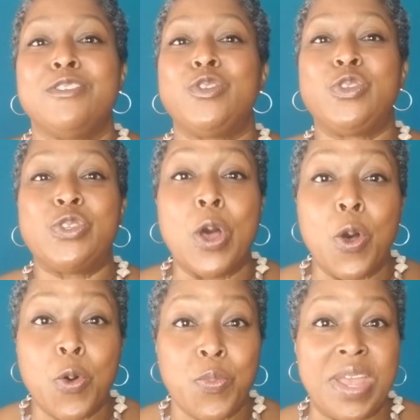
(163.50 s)

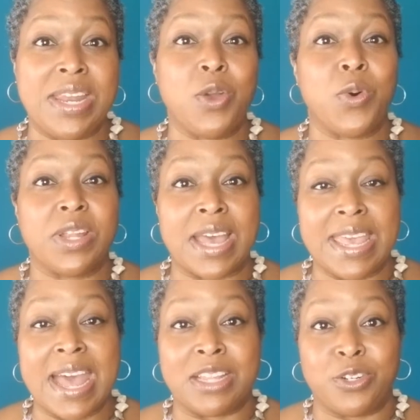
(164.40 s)
so many online
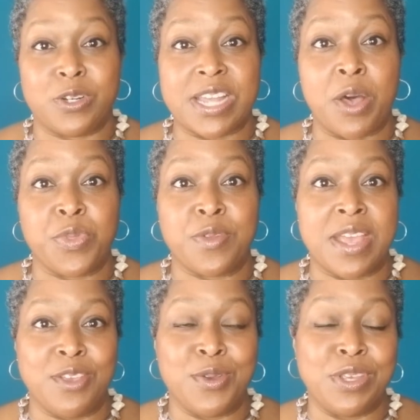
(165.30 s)
calendars out there
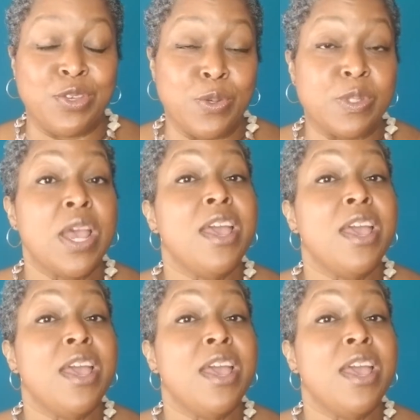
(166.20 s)
that you can use.